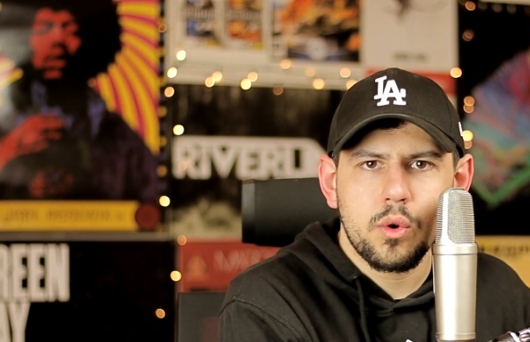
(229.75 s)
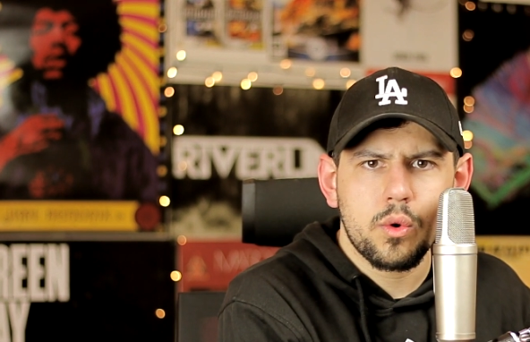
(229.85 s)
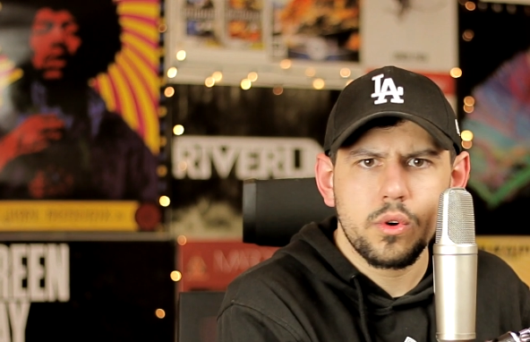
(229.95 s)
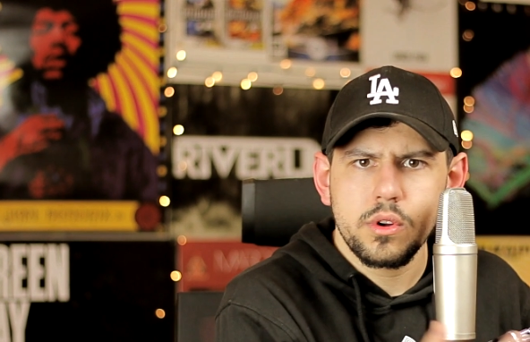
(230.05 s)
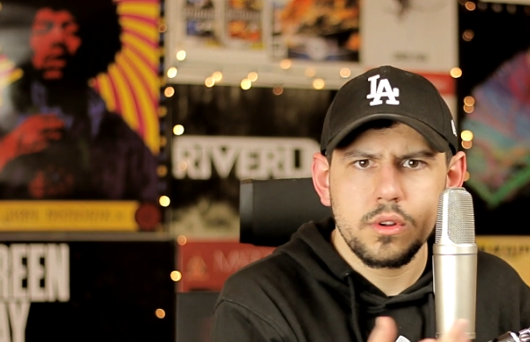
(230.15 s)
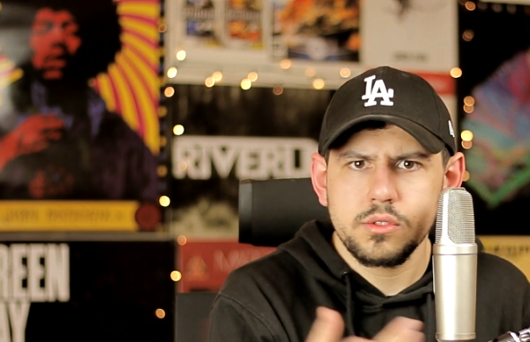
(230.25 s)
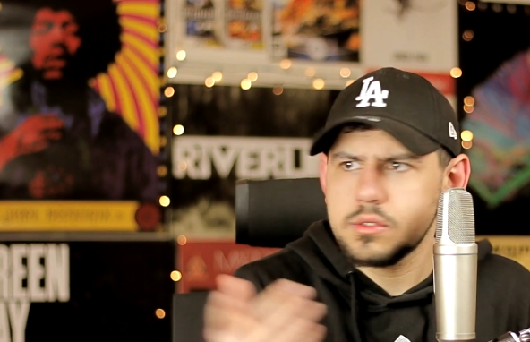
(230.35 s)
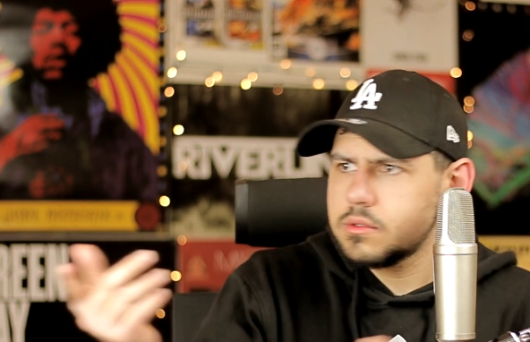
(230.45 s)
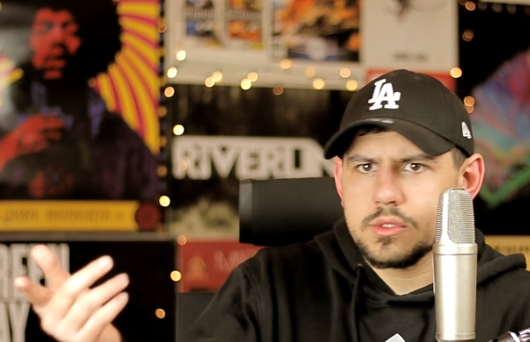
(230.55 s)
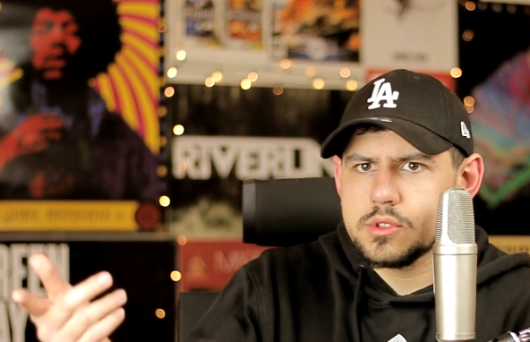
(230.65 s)
Speaker 1: Or
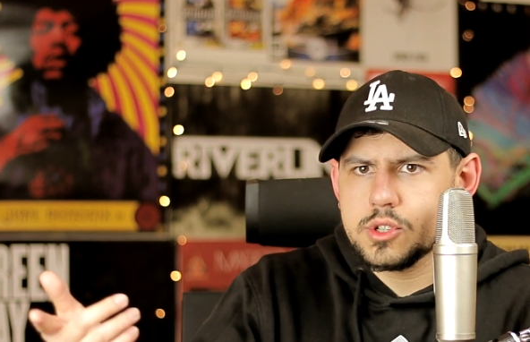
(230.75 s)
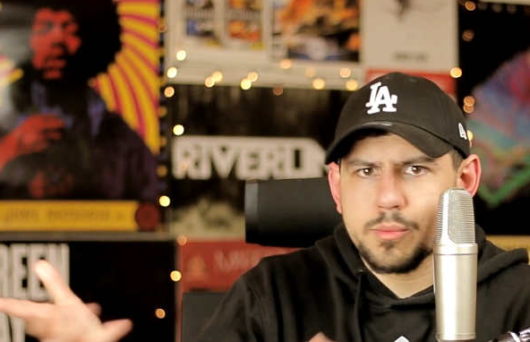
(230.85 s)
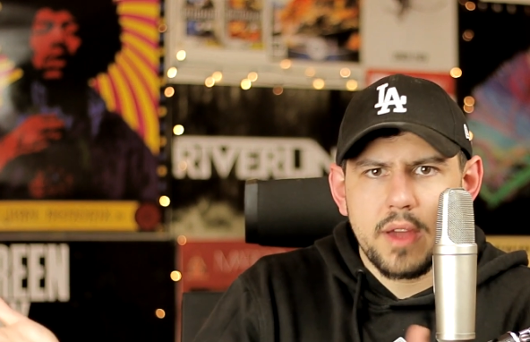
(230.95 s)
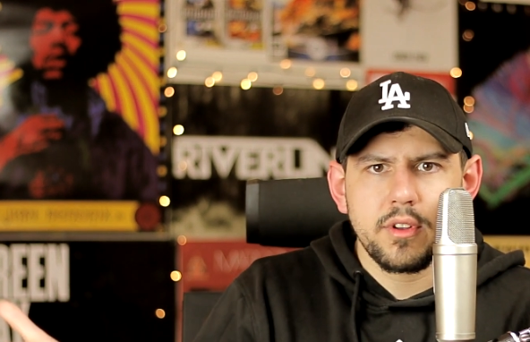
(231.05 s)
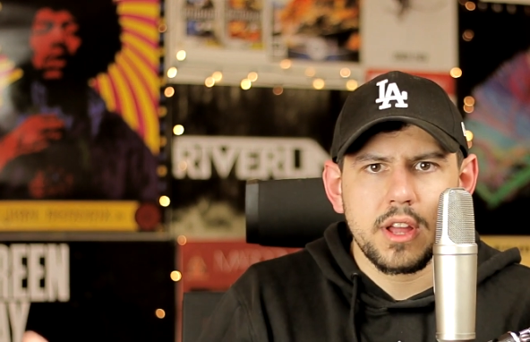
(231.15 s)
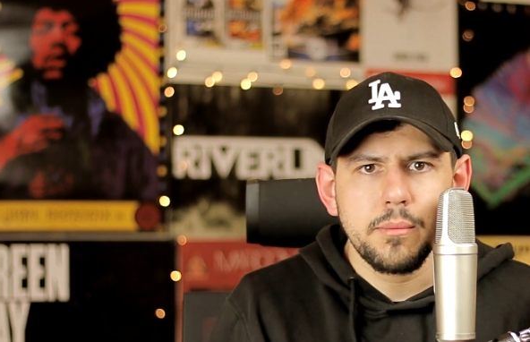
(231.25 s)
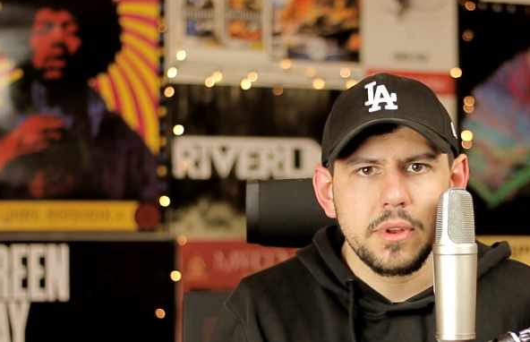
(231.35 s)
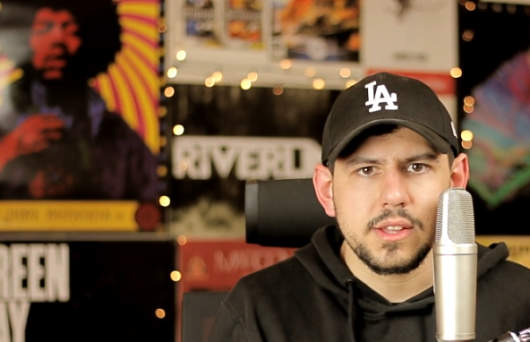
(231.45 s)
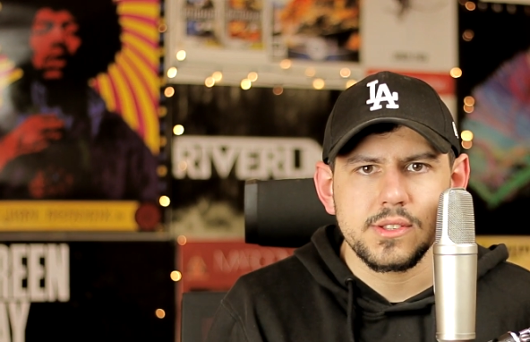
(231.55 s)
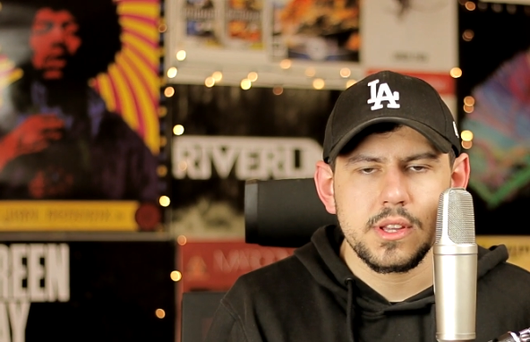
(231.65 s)
to private
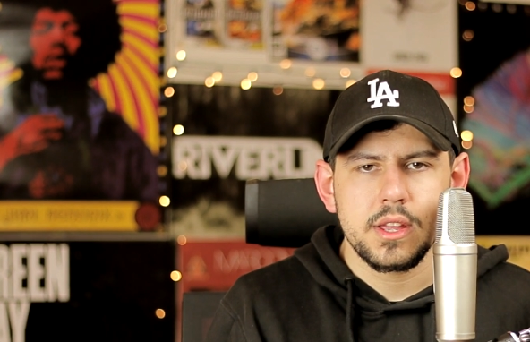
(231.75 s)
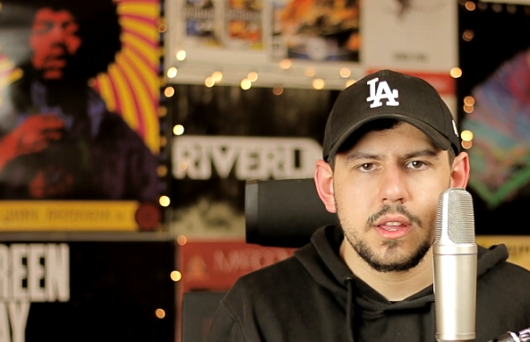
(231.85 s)
companies?